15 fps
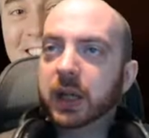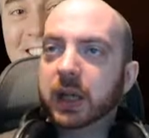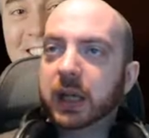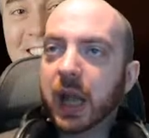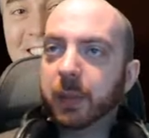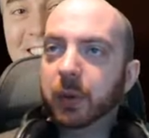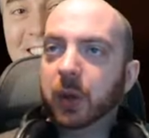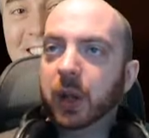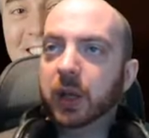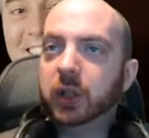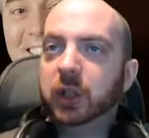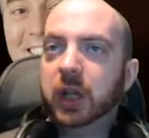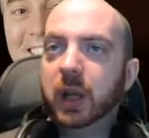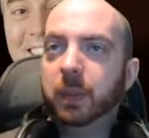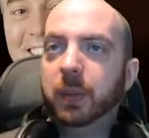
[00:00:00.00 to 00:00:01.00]
a Campbell class
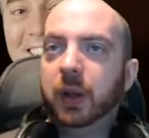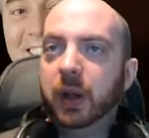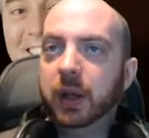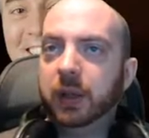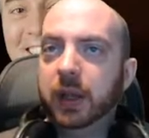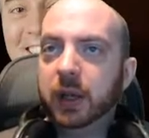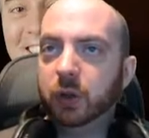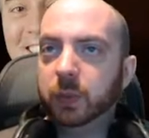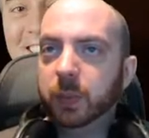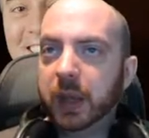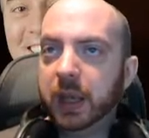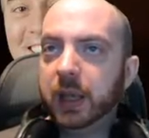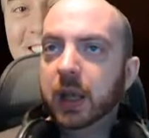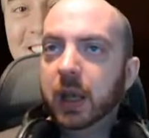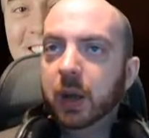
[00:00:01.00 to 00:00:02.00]
ship like the
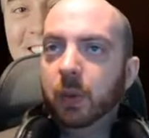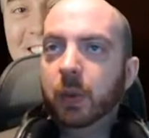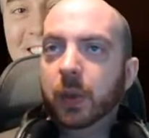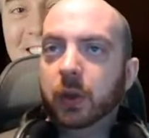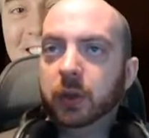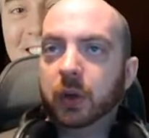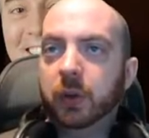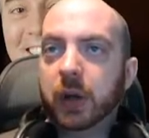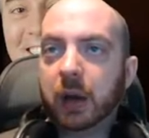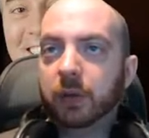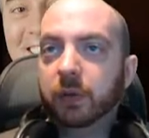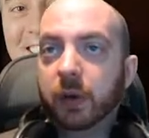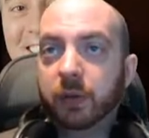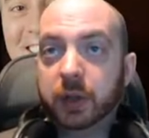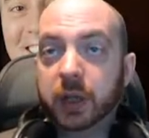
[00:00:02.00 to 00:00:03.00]
HSP when they're sold out
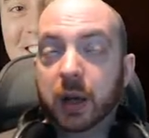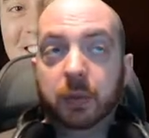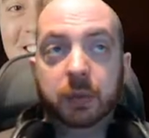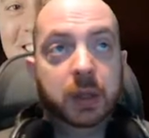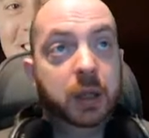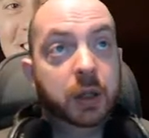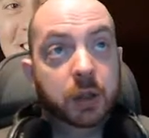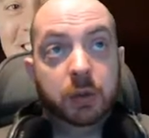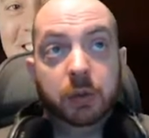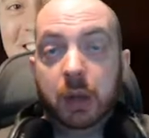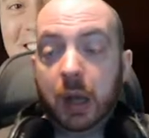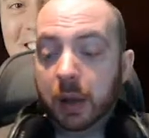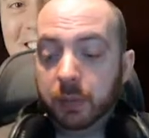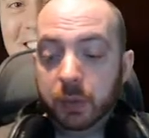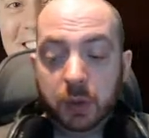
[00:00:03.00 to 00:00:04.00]
for every sale?
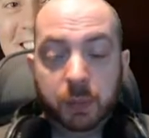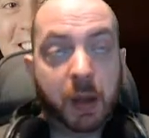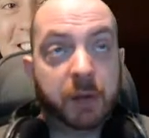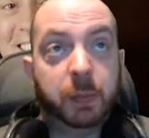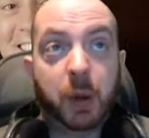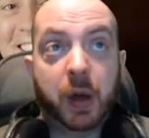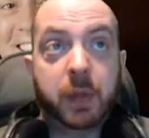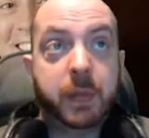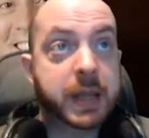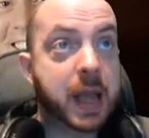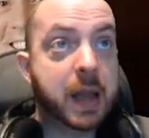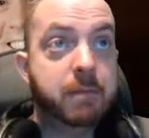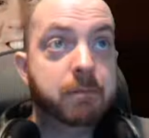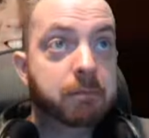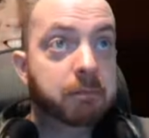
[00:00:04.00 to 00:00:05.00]
You better buy them in game